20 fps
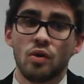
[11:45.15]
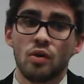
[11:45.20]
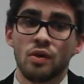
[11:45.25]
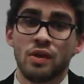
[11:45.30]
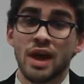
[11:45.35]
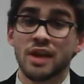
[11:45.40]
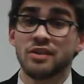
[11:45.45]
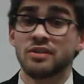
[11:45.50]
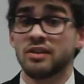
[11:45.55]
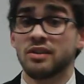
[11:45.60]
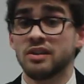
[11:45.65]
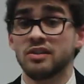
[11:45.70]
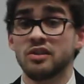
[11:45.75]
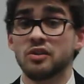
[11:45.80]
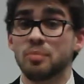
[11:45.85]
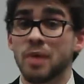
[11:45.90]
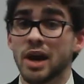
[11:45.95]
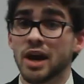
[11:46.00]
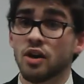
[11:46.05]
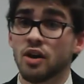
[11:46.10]
this
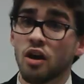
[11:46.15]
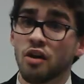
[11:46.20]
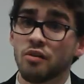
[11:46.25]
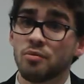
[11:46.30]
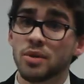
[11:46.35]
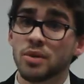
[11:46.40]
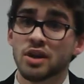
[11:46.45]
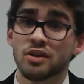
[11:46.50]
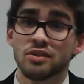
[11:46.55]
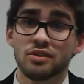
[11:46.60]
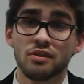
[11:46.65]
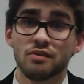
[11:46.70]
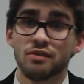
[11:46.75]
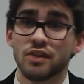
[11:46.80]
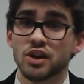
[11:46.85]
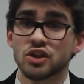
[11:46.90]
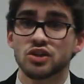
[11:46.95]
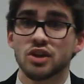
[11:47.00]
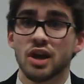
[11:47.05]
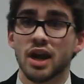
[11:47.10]
has paid off because at
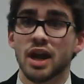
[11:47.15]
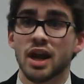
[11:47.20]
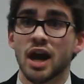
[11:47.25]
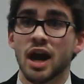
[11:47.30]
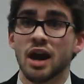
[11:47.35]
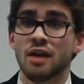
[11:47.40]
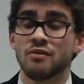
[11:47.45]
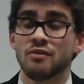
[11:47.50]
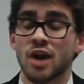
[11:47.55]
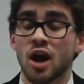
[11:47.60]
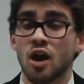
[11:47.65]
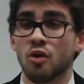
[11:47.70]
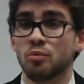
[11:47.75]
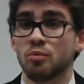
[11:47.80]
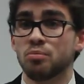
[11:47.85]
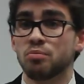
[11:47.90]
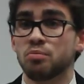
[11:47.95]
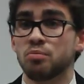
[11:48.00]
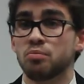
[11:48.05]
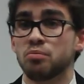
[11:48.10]
Finish Line I have
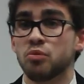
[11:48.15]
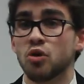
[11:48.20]
now